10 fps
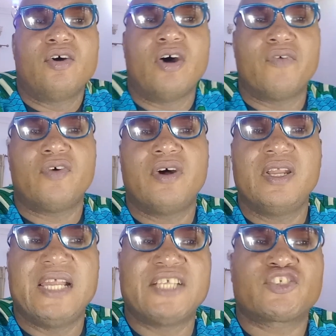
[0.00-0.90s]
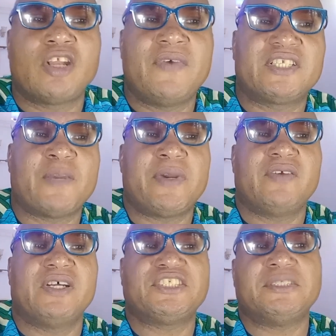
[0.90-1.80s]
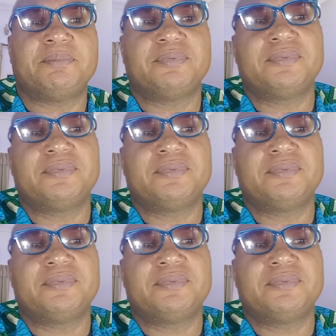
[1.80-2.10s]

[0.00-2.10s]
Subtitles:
of Online School of Entrepreneurship.